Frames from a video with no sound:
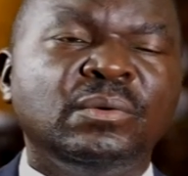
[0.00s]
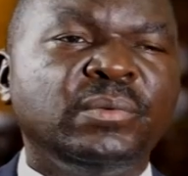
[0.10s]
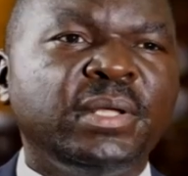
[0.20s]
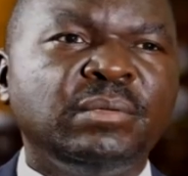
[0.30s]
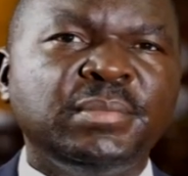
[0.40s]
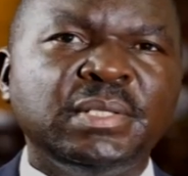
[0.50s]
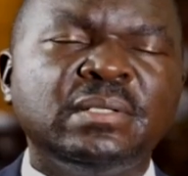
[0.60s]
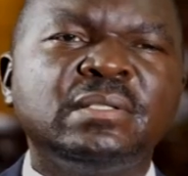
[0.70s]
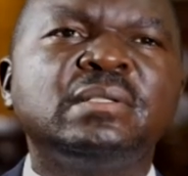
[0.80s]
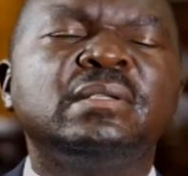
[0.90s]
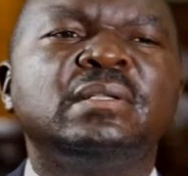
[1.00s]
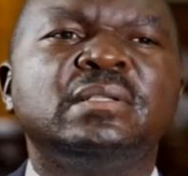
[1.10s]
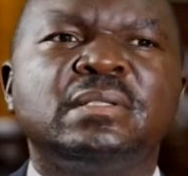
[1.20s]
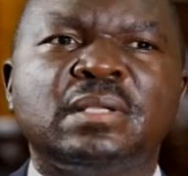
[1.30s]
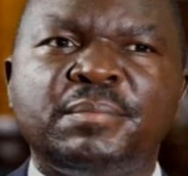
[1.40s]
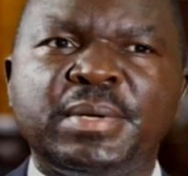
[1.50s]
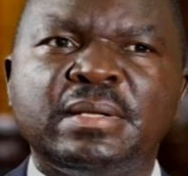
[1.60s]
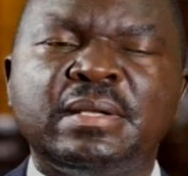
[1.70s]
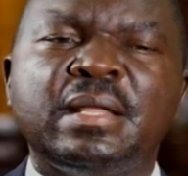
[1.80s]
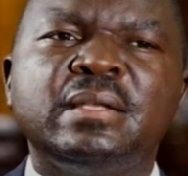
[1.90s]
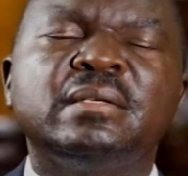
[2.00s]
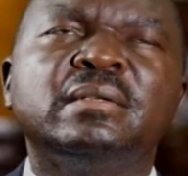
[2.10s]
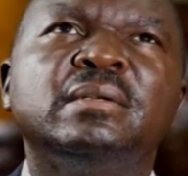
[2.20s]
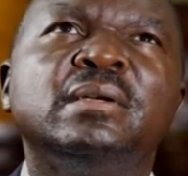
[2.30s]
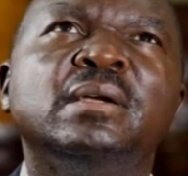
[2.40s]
well built, it's up and running.